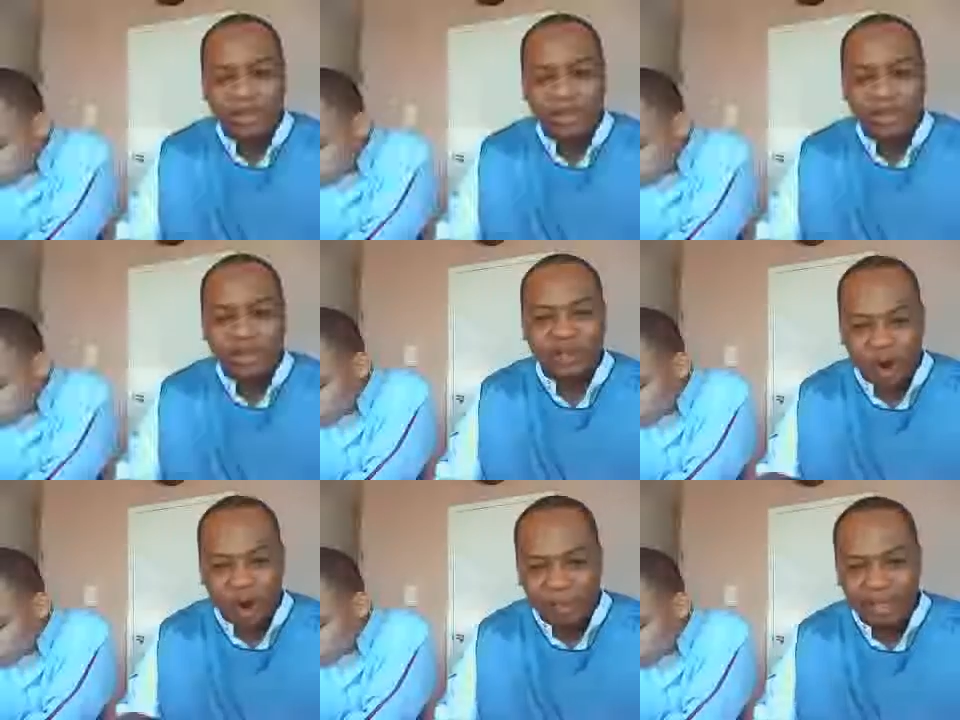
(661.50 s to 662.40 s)
is the
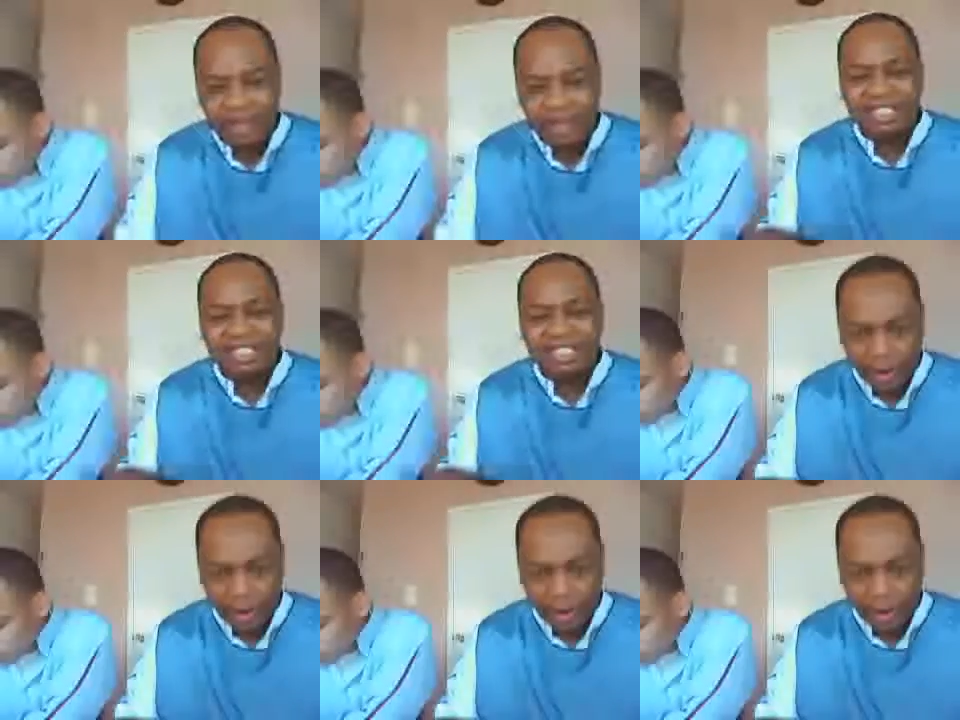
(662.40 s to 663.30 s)
Lord's army? It's
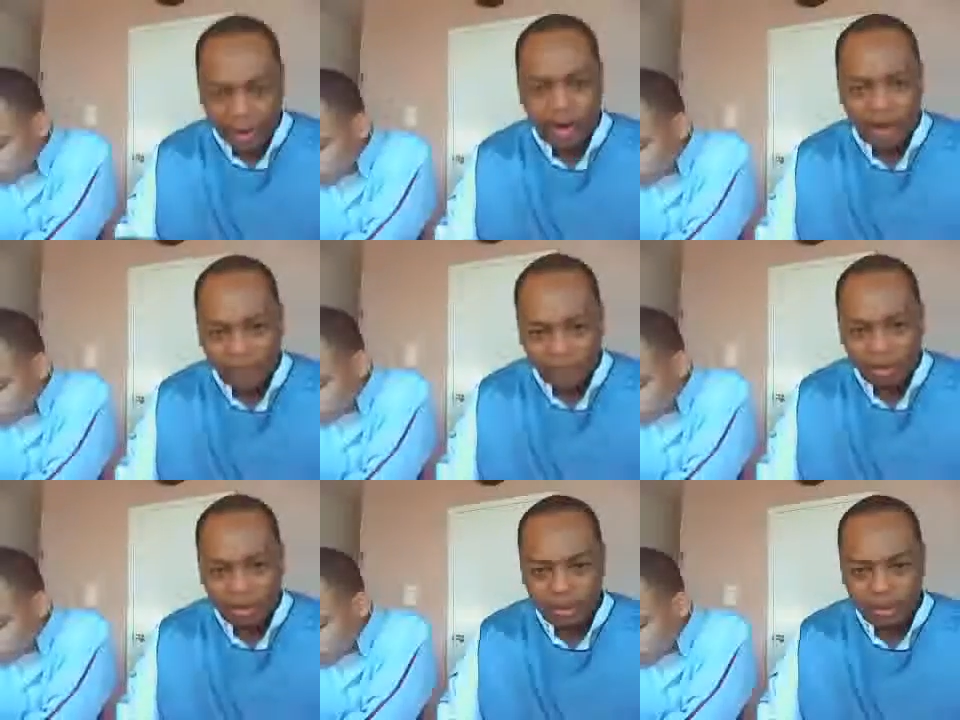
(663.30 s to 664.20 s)
Israel.
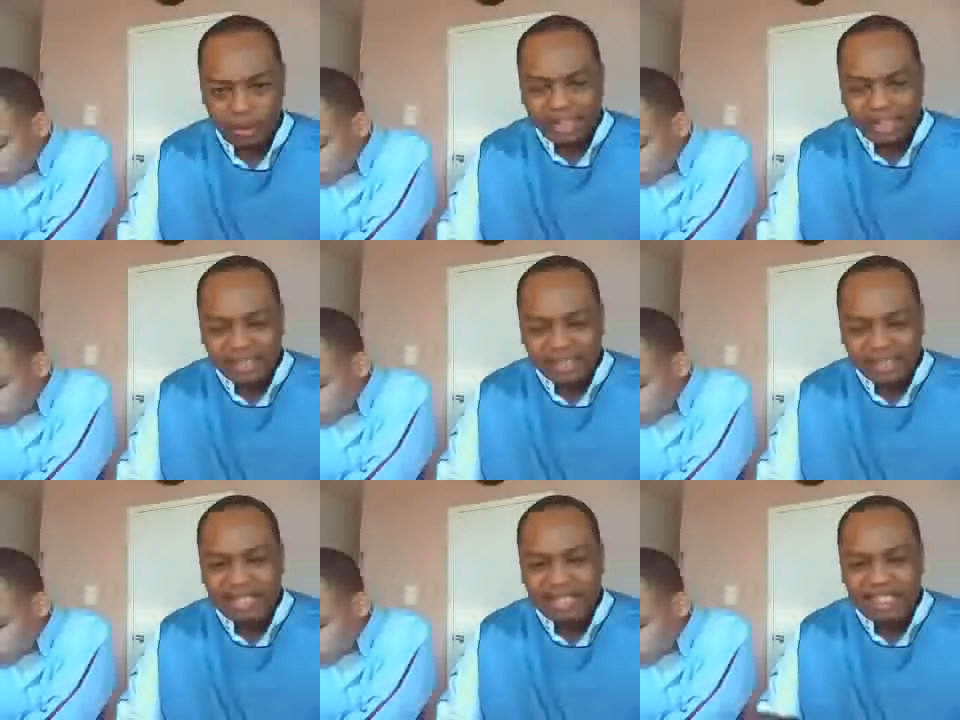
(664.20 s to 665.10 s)

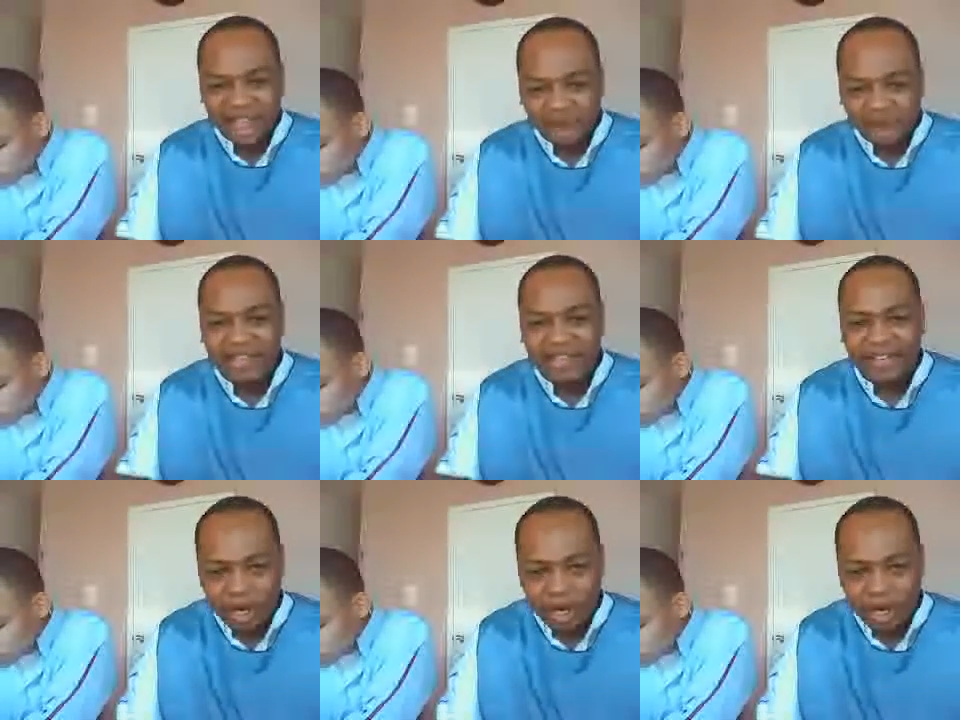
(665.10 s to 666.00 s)
It's the children
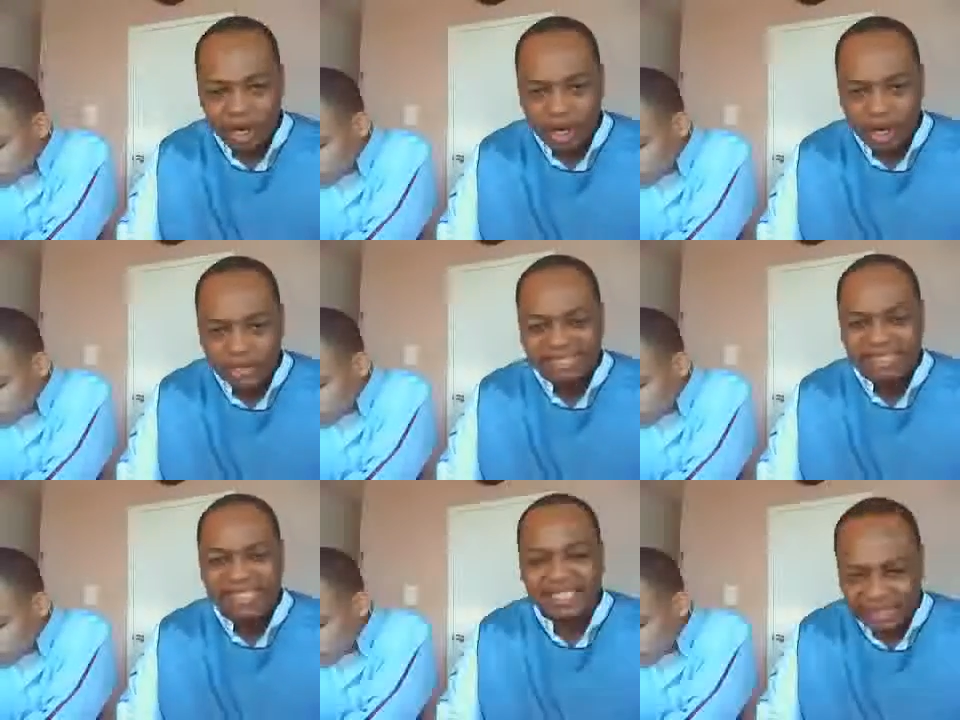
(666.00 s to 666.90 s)
of Israel. It's
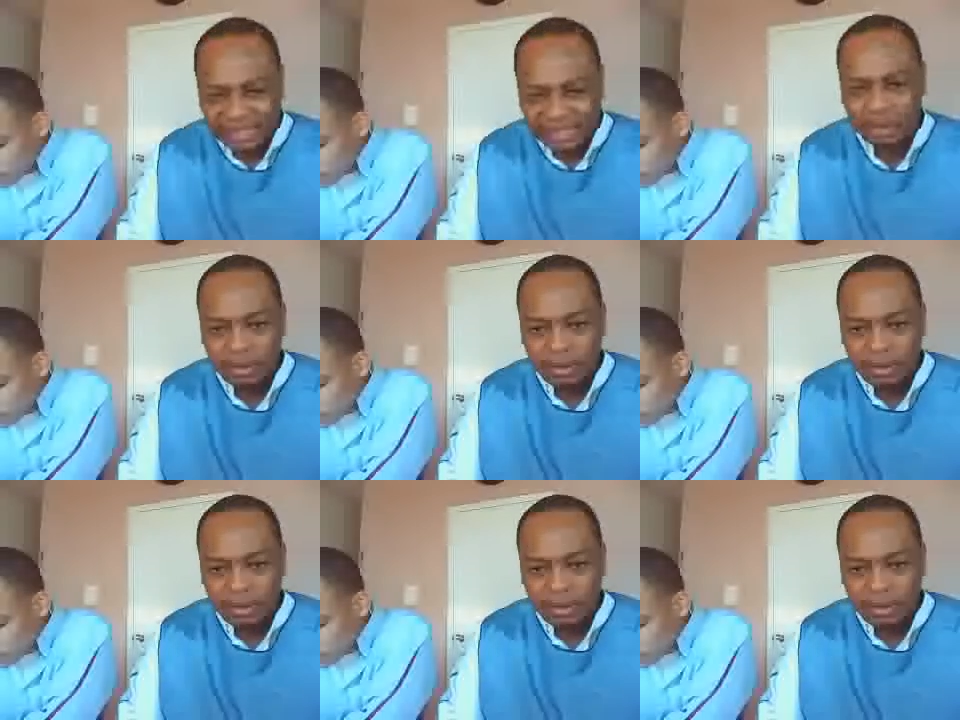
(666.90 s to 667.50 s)
the saints.